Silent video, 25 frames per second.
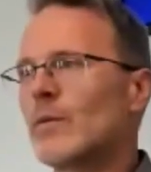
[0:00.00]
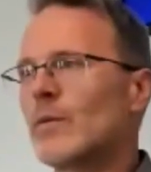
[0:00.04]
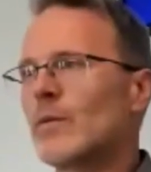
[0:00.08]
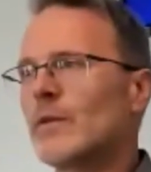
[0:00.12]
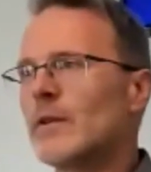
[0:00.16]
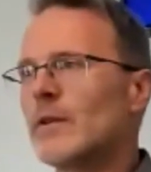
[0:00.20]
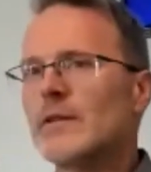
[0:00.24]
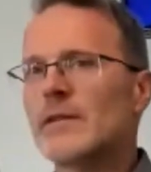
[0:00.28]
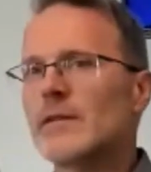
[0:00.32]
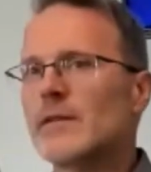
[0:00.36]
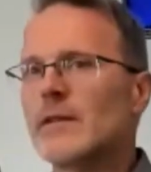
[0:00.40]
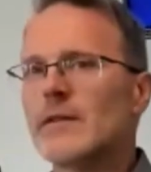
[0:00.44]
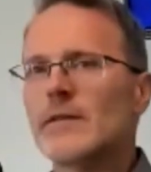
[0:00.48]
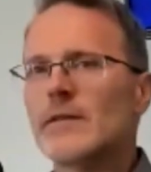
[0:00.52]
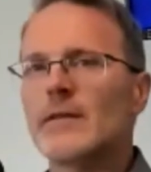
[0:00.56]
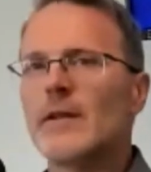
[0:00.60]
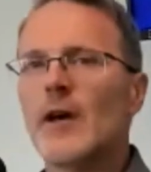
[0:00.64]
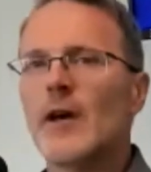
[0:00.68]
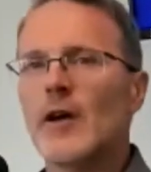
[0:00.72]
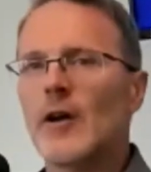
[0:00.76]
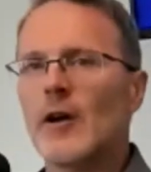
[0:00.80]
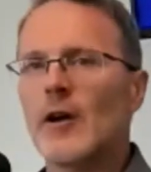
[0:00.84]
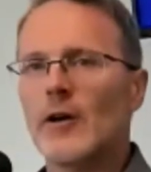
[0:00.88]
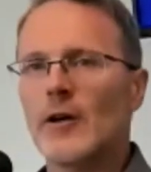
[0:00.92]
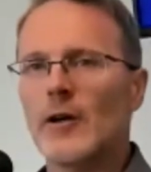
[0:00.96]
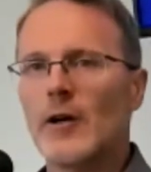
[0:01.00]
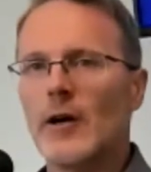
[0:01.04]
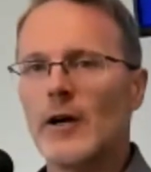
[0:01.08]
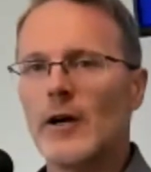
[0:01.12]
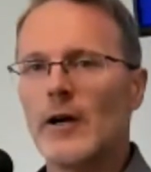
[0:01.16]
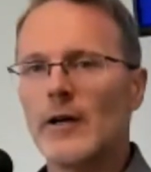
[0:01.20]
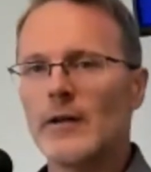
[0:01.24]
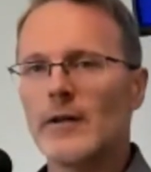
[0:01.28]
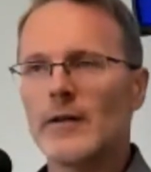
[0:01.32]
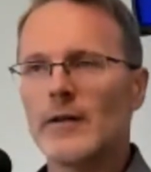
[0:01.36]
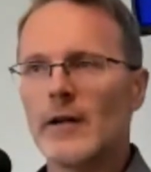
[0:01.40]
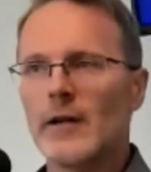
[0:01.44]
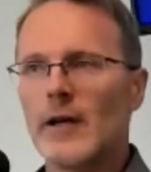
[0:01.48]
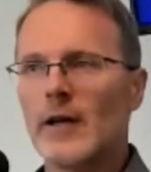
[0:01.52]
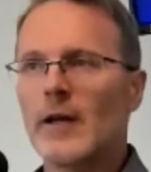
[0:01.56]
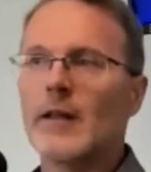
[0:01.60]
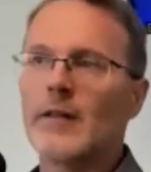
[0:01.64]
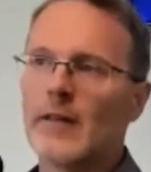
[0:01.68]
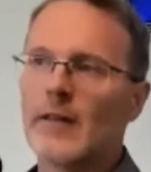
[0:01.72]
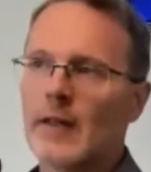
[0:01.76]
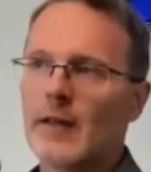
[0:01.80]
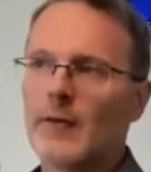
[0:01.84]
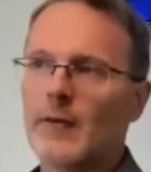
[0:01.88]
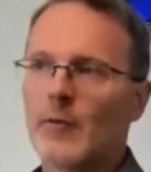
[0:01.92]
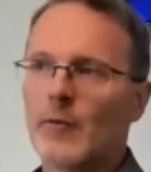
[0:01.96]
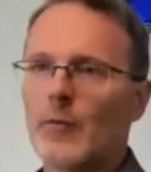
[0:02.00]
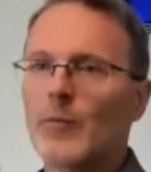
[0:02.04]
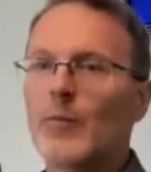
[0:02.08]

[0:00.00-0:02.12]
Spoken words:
This is not our God. And they,